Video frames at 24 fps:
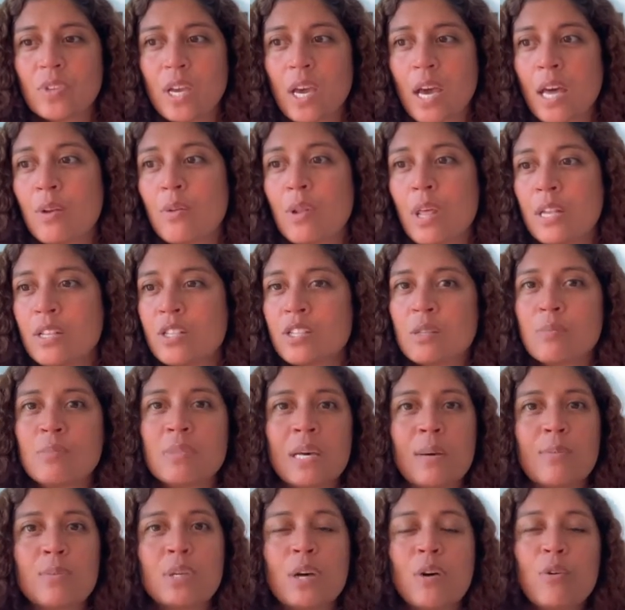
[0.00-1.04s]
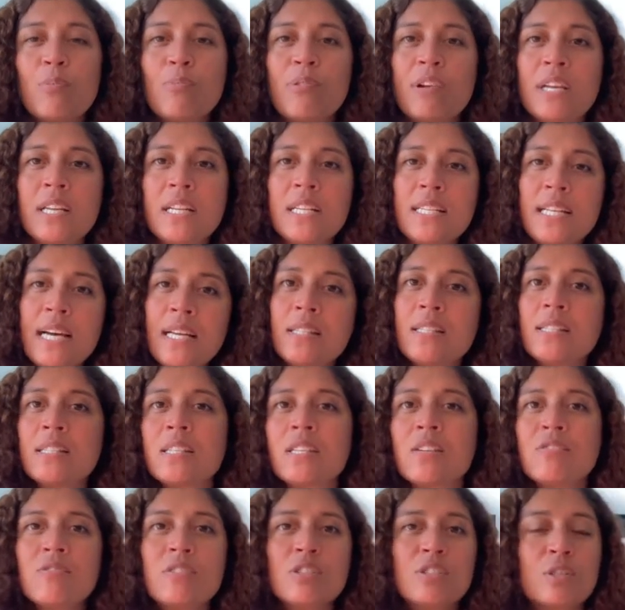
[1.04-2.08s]
And then sometimes I would bring in a
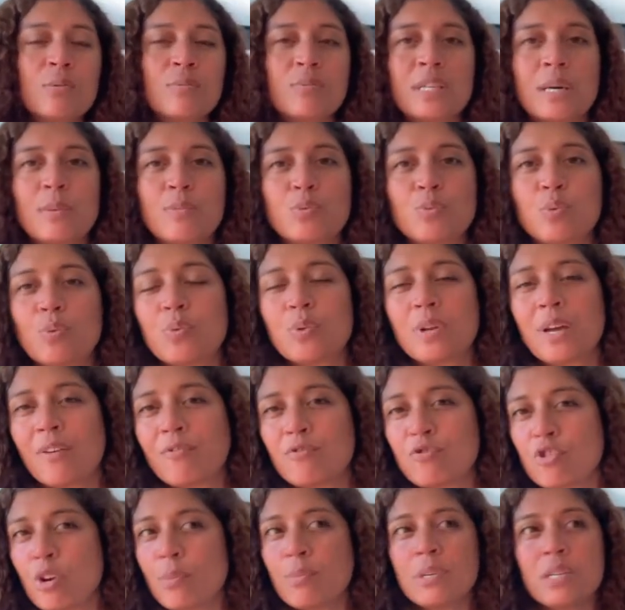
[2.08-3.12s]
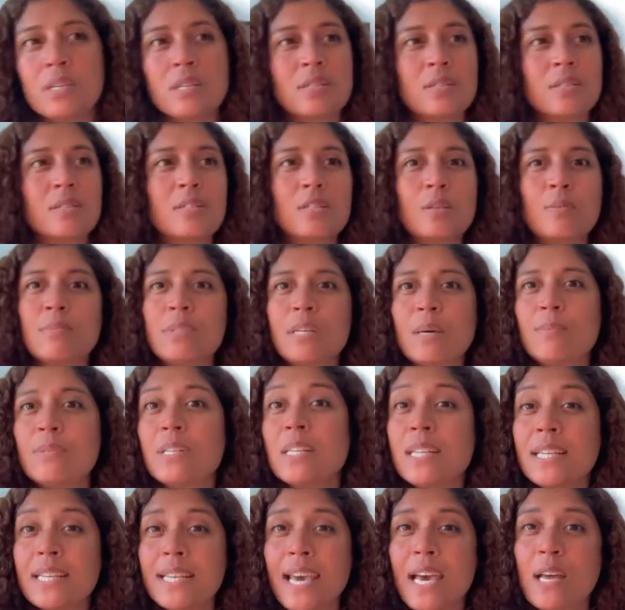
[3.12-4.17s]
dancer, and sometimes we would have drummers, and sometimes,
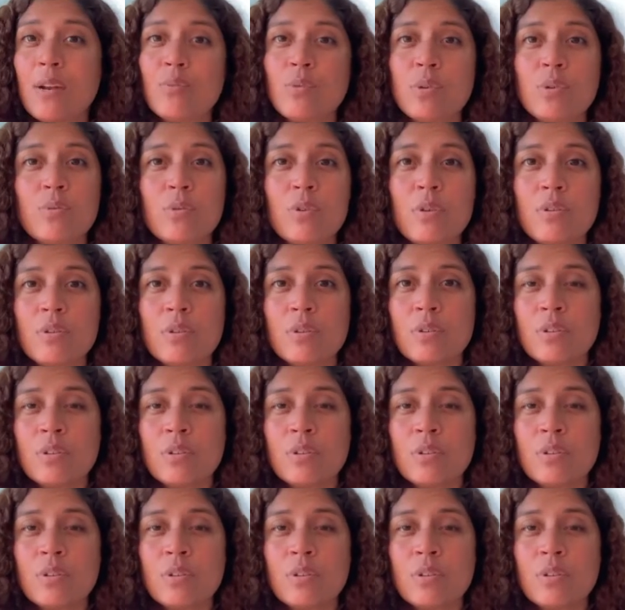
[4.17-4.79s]
and again, we would all,